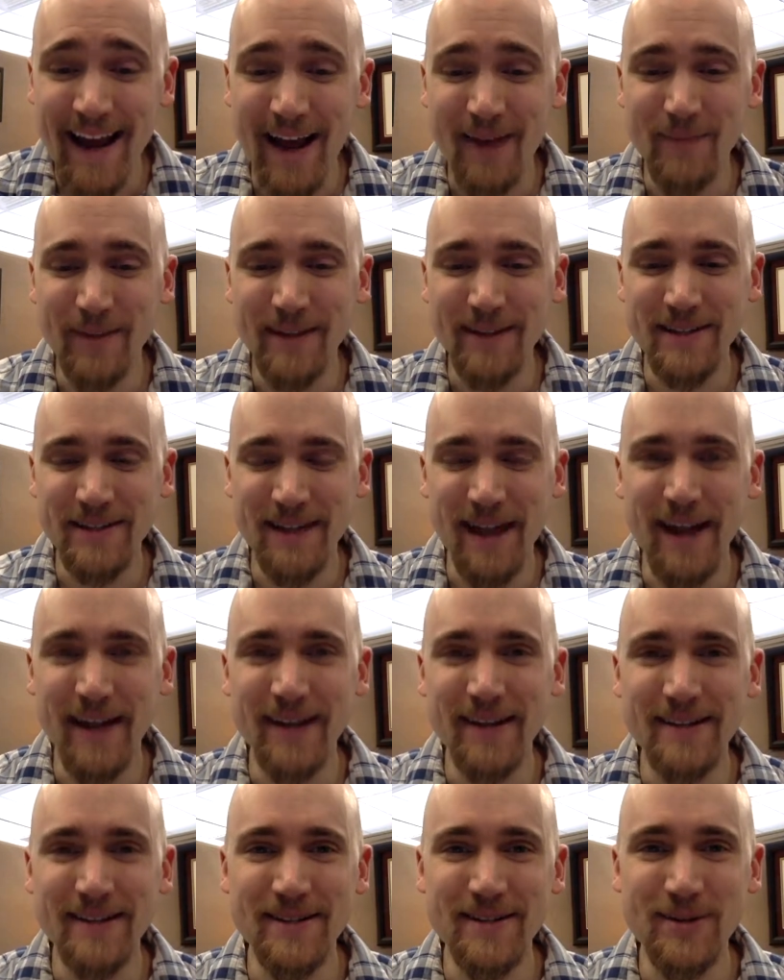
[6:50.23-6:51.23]
I'm
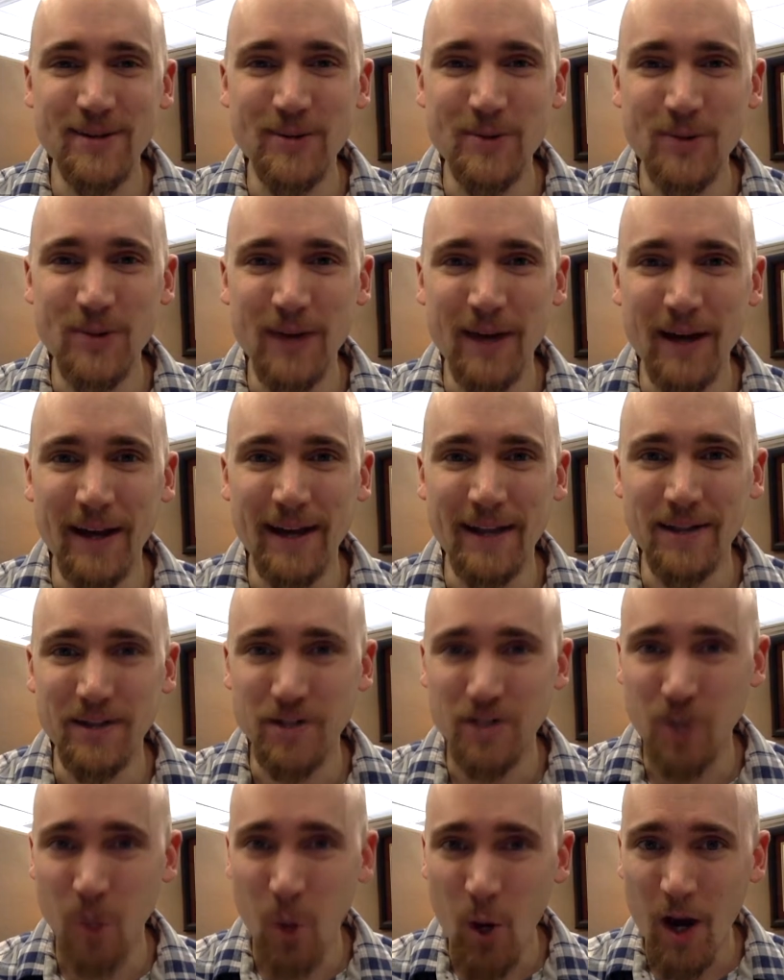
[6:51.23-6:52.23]
excited to get to
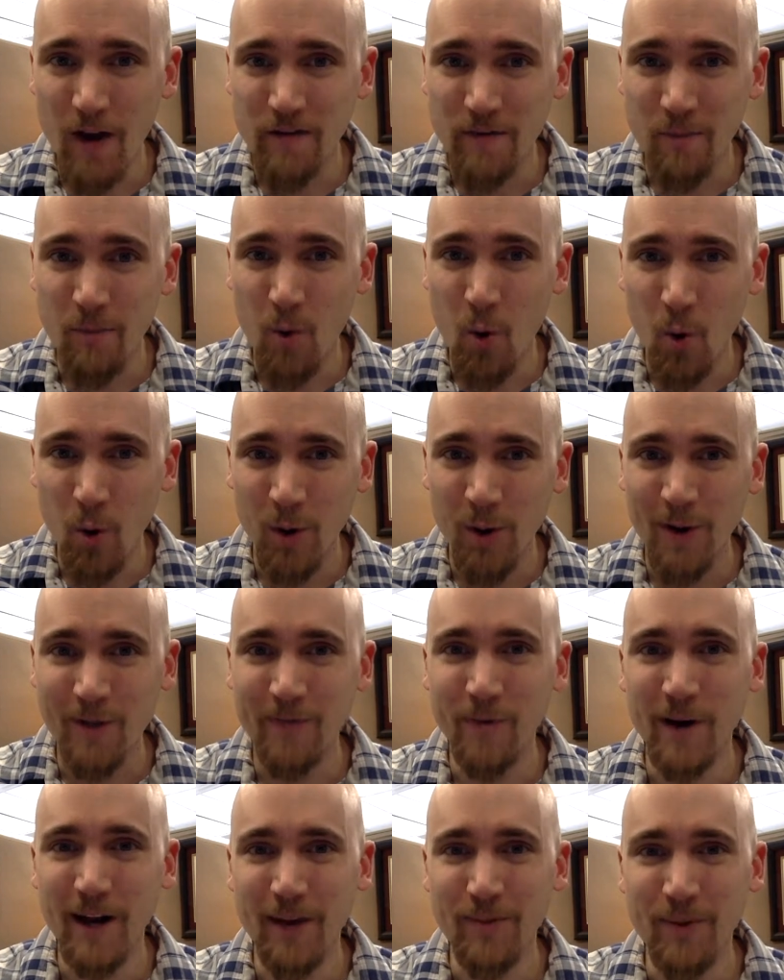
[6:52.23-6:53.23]
show off more
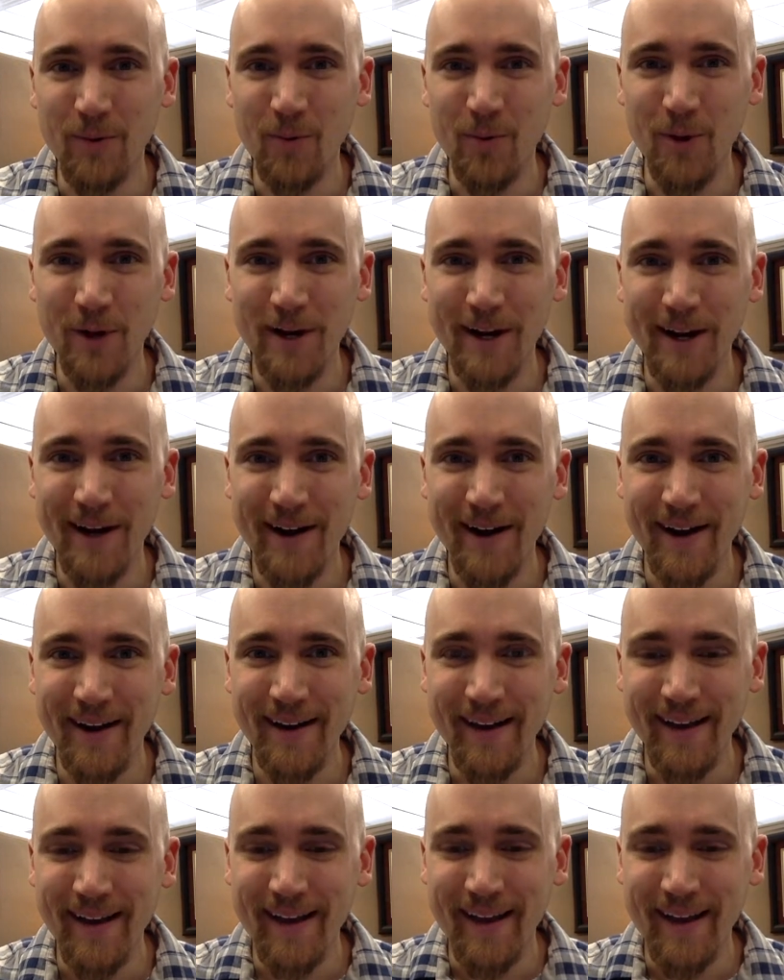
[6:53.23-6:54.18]
of what I've been working on.